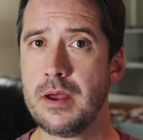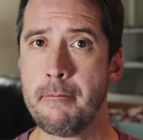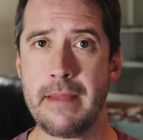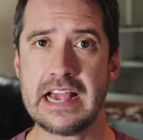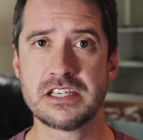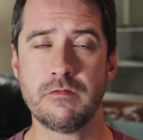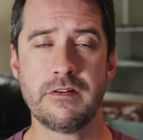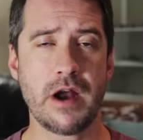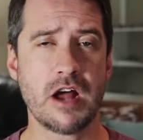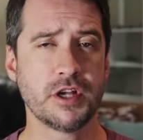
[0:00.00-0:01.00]
a max of
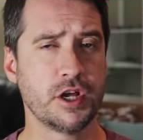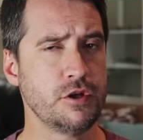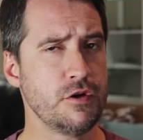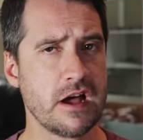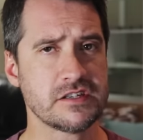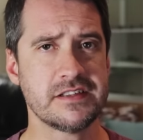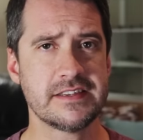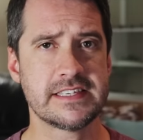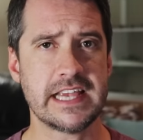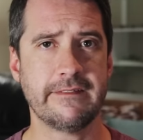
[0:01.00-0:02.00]
around
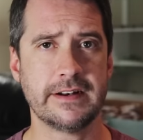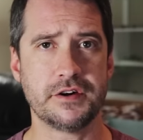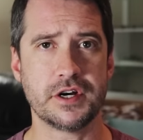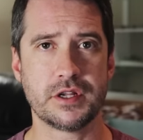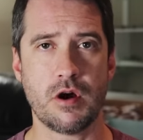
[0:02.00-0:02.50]
2700